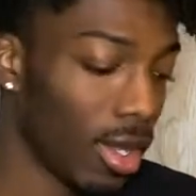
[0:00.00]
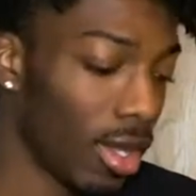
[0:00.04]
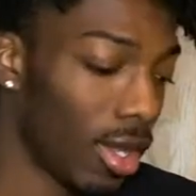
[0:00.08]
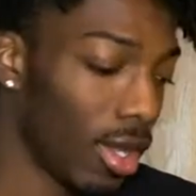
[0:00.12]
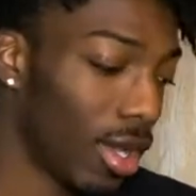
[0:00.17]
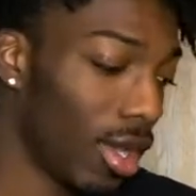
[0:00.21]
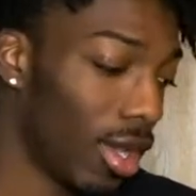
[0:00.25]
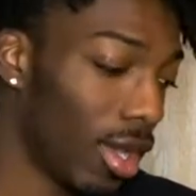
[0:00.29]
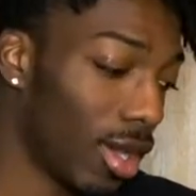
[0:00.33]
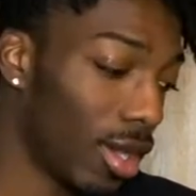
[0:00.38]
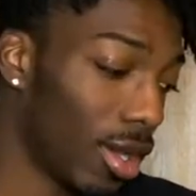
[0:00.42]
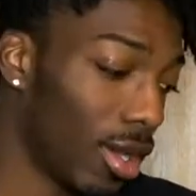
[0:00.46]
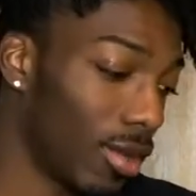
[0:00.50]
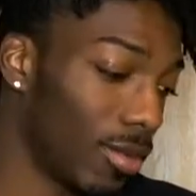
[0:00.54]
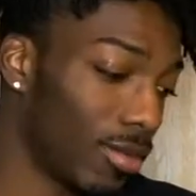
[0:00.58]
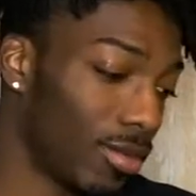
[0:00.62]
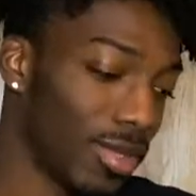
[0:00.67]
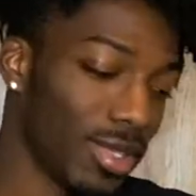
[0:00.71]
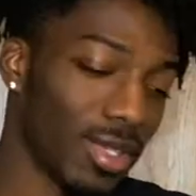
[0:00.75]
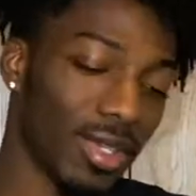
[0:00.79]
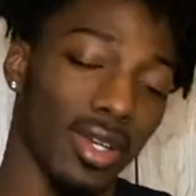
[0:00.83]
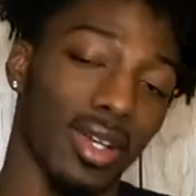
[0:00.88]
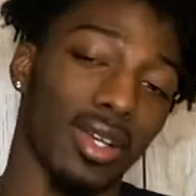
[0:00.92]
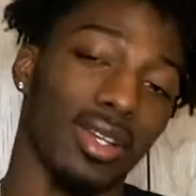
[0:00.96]
You
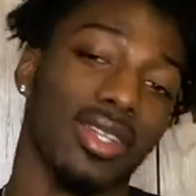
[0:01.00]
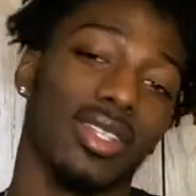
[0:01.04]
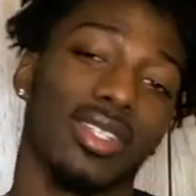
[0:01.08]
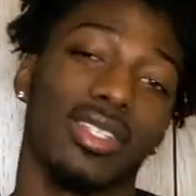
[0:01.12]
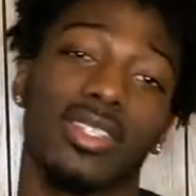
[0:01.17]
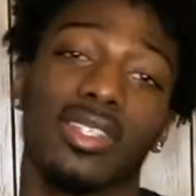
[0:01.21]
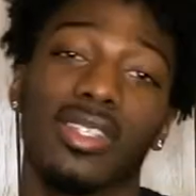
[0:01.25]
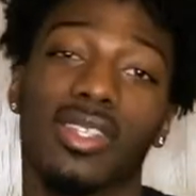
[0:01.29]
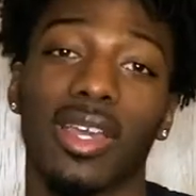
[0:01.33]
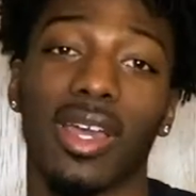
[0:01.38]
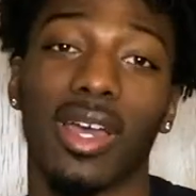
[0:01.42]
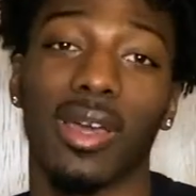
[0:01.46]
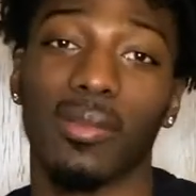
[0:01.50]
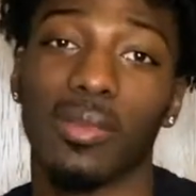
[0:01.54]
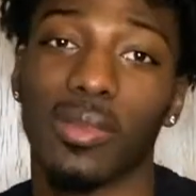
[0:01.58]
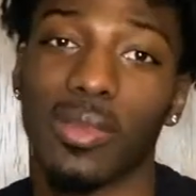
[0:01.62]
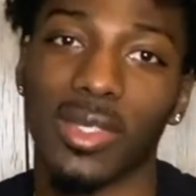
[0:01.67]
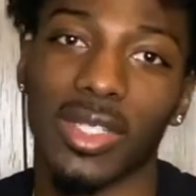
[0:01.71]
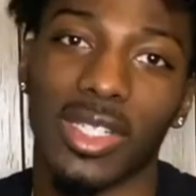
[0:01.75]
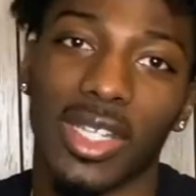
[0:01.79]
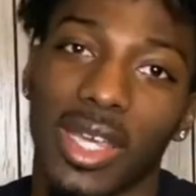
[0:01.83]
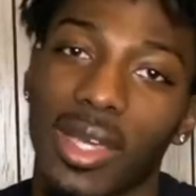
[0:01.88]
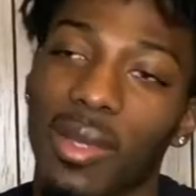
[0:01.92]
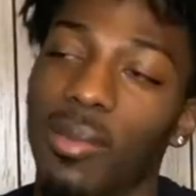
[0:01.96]
know, because I'm
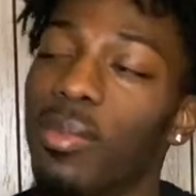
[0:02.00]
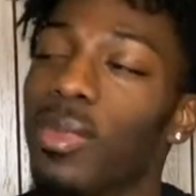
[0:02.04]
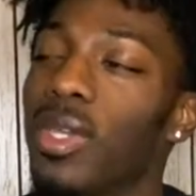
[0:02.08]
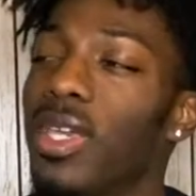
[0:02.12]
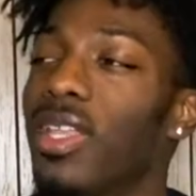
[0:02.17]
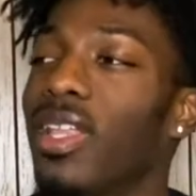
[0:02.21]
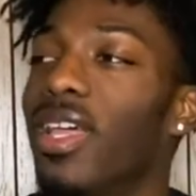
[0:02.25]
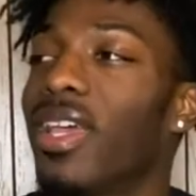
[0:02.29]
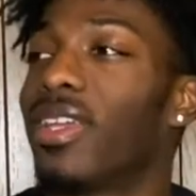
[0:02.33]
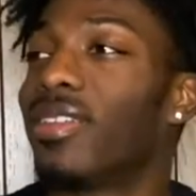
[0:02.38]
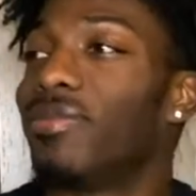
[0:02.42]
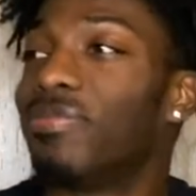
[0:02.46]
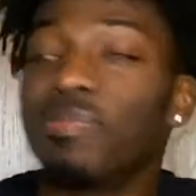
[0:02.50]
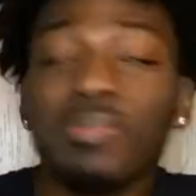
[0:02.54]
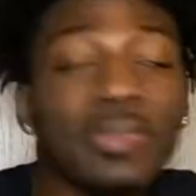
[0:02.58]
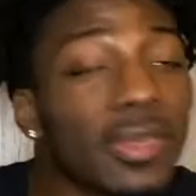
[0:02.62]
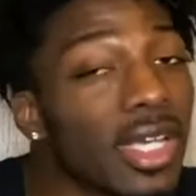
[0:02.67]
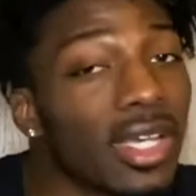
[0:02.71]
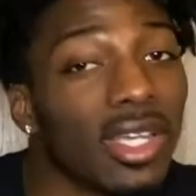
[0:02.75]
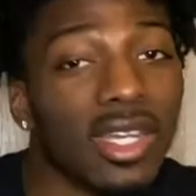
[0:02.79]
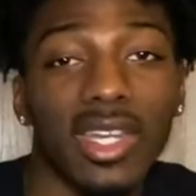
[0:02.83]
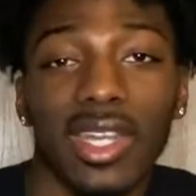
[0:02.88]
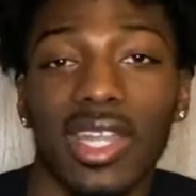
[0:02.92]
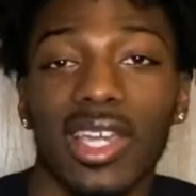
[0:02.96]
trying to be like
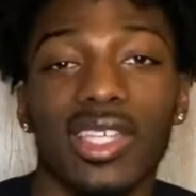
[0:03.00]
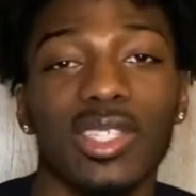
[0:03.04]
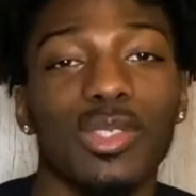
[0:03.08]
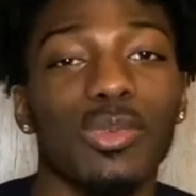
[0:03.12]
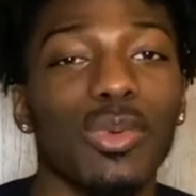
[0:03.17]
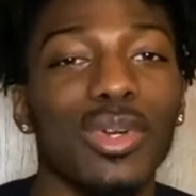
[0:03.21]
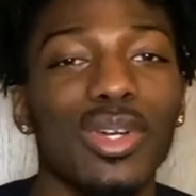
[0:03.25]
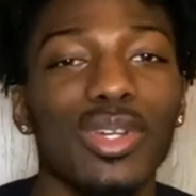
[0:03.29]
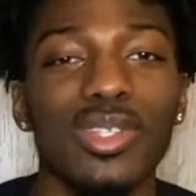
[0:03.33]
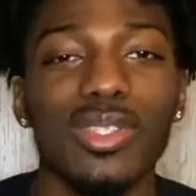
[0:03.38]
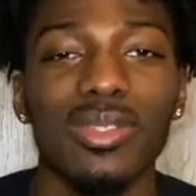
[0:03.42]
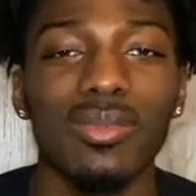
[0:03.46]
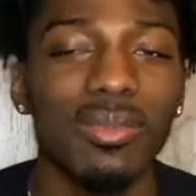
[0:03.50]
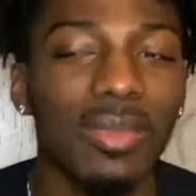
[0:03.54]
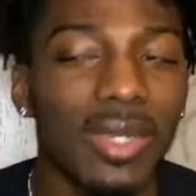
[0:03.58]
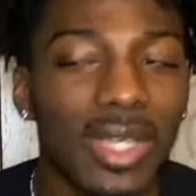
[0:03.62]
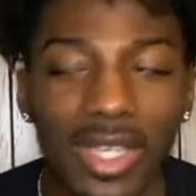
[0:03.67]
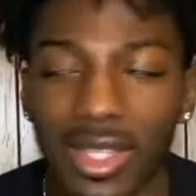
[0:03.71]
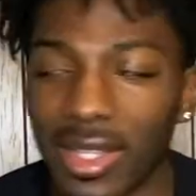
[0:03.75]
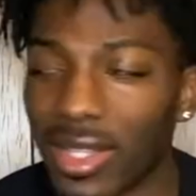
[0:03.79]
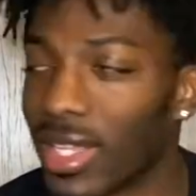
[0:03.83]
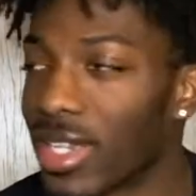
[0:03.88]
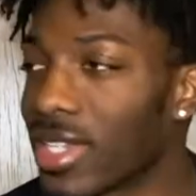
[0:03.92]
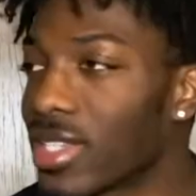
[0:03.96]
next Will
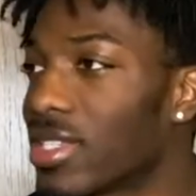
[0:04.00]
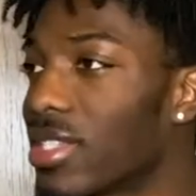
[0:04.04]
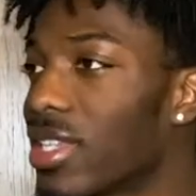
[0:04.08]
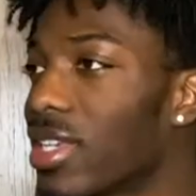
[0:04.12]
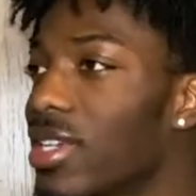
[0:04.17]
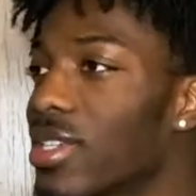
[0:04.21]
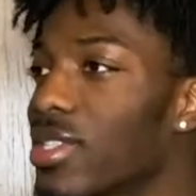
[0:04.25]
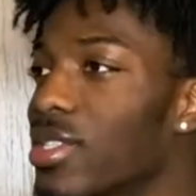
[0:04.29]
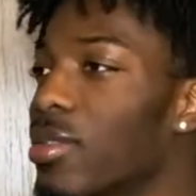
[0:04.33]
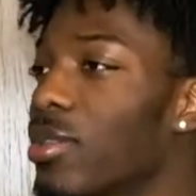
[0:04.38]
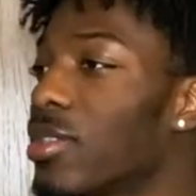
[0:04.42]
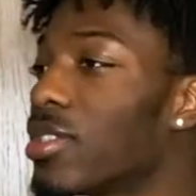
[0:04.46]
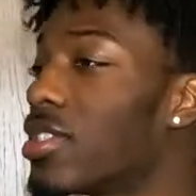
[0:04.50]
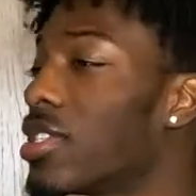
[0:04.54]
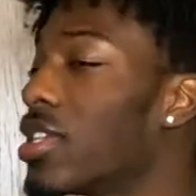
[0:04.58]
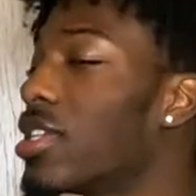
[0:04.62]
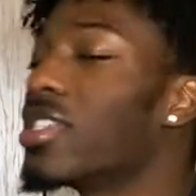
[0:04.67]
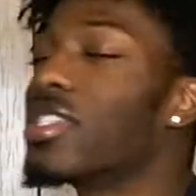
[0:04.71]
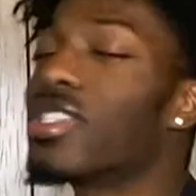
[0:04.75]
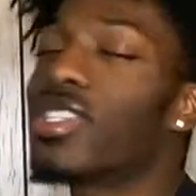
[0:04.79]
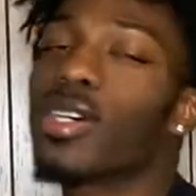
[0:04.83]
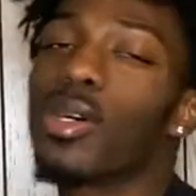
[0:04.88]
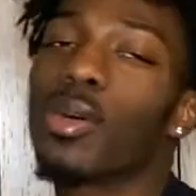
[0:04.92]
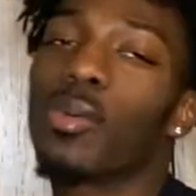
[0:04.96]
Smith, next
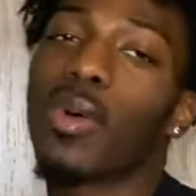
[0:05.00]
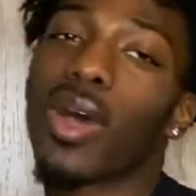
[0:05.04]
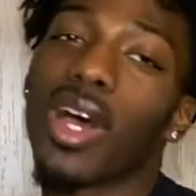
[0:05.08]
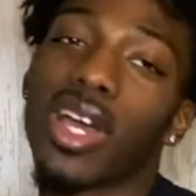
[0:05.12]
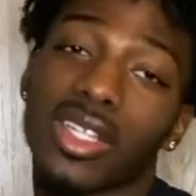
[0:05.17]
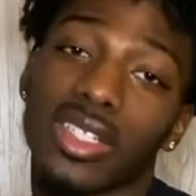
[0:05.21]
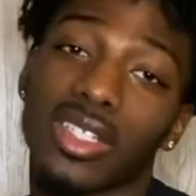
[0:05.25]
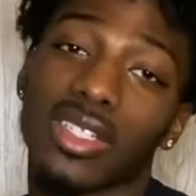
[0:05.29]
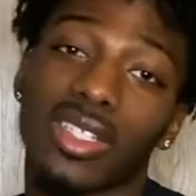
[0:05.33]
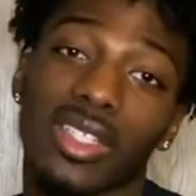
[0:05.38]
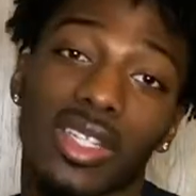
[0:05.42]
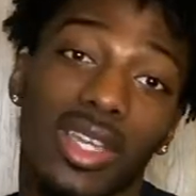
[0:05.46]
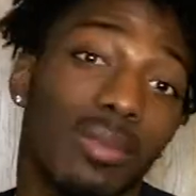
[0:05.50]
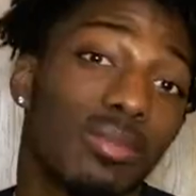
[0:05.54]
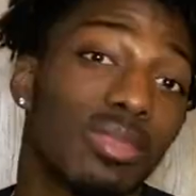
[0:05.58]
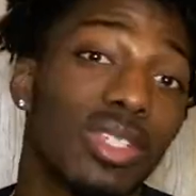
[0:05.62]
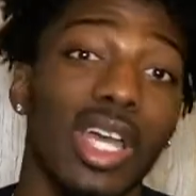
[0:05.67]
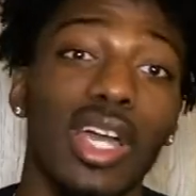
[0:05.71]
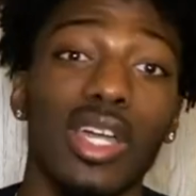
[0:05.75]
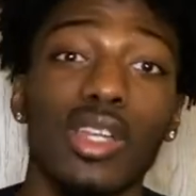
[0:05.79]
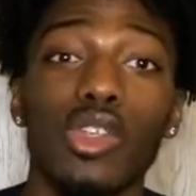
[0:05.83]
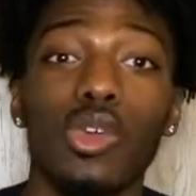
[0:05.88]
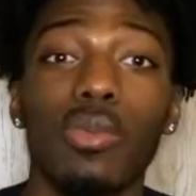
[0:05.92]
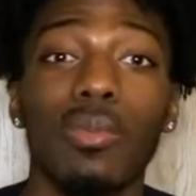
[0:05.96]
Denzel Washington. I'm
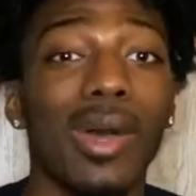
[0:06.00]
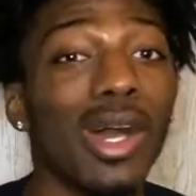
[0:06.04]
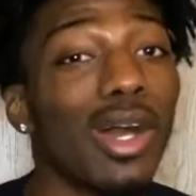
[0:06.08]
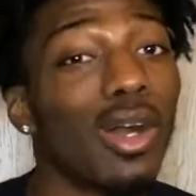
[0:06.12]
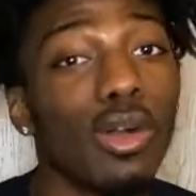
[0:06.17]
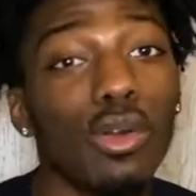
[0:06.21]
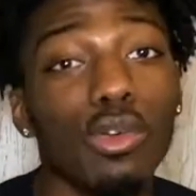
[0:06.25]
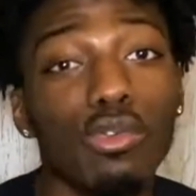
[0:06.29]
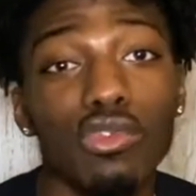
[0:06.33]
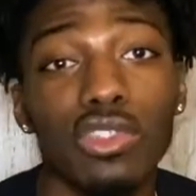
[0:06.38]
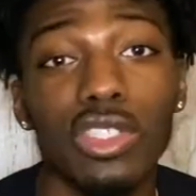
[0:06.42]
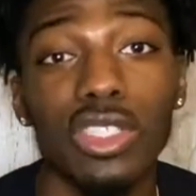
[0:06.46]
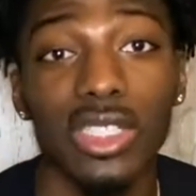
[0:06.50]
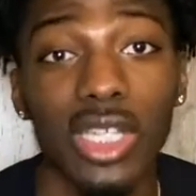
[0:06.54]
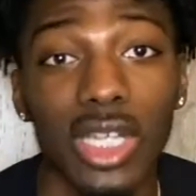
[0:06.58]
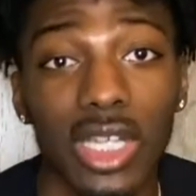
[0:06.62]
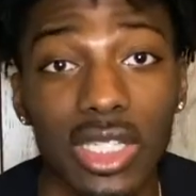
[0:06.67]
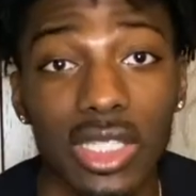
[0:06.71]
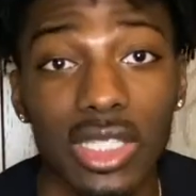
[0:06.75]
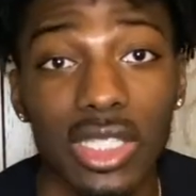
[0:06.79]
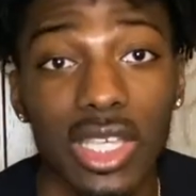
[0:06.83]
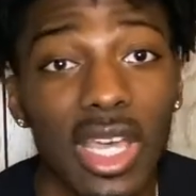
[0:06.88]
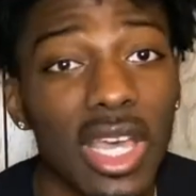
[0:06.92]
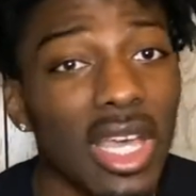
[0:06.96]
trying to do my own
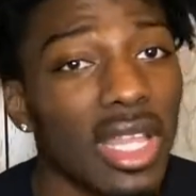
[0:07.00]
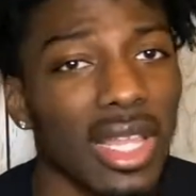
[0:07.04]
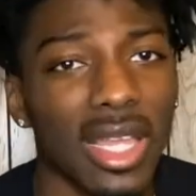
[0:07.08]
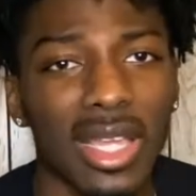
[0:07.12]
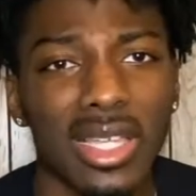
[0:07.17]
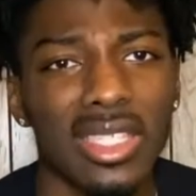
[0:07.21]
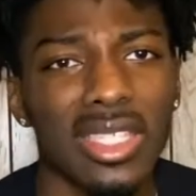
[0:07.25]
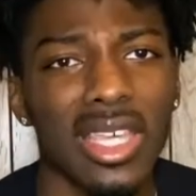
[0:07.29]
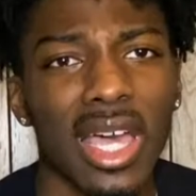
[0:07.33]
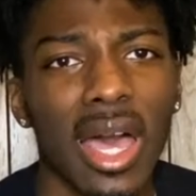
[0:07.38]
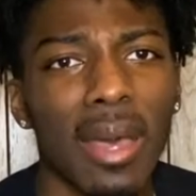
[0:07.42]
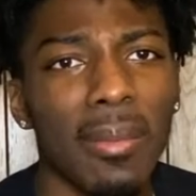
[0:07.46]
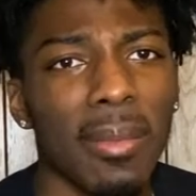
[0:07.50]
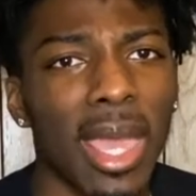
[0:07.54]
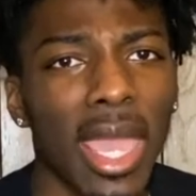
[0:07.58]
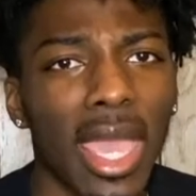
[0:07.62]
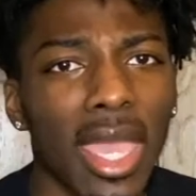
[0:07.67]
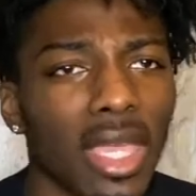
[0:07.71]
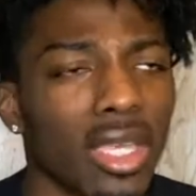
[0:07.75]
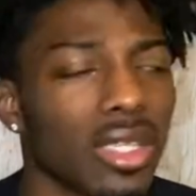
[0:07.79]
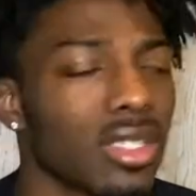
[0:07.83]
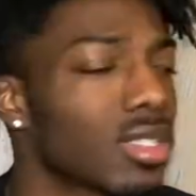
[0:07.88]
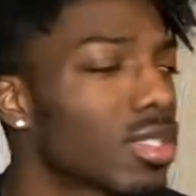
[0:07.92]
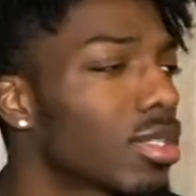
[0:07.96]
stunts like Tom
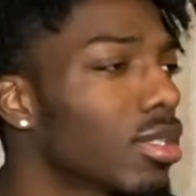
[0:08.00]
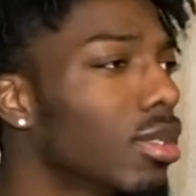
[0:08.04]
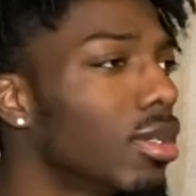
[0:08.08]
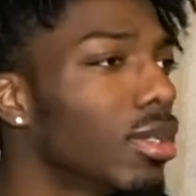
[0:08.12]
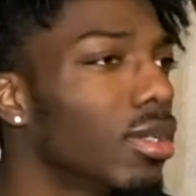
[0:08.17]
Hanks.